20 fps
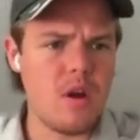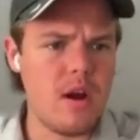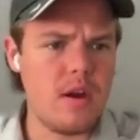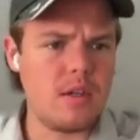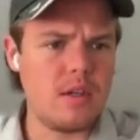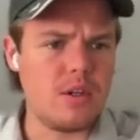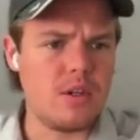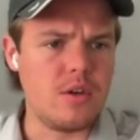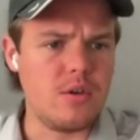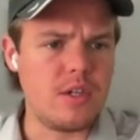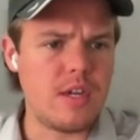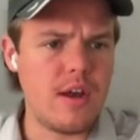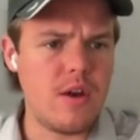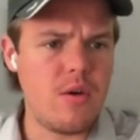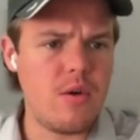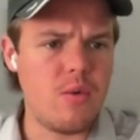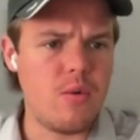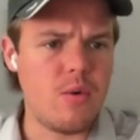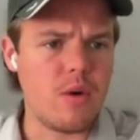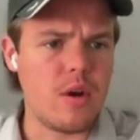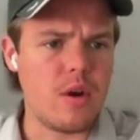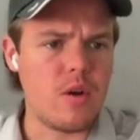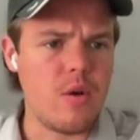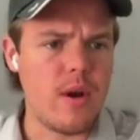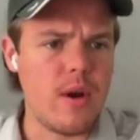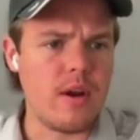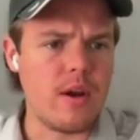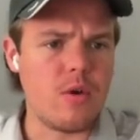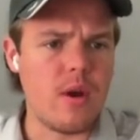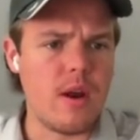to do so, we're gonna go
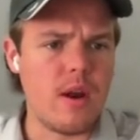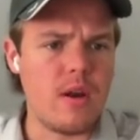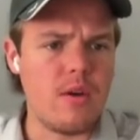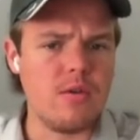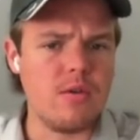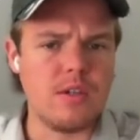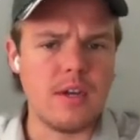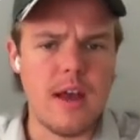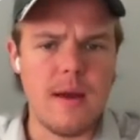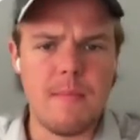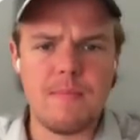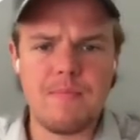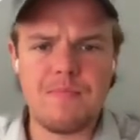ahead and create a news app.